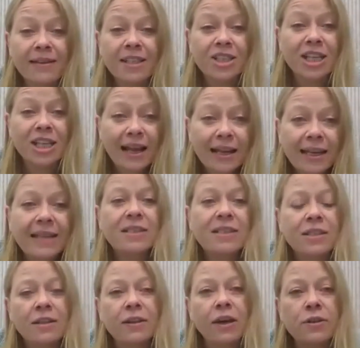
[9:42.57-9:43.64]
The challenge
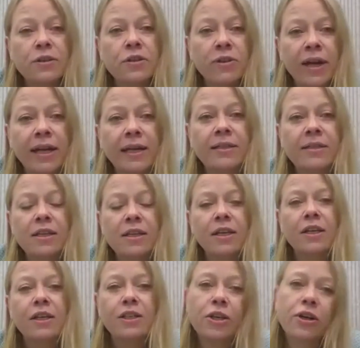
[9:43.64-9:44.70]
that those Greens
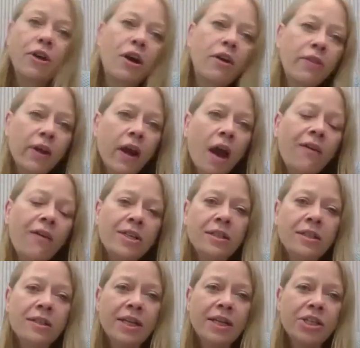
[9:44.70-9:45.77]
took on, the courage
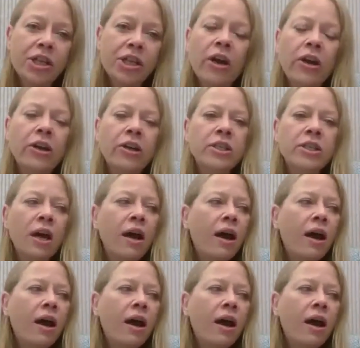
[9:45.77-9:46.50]
that they showed,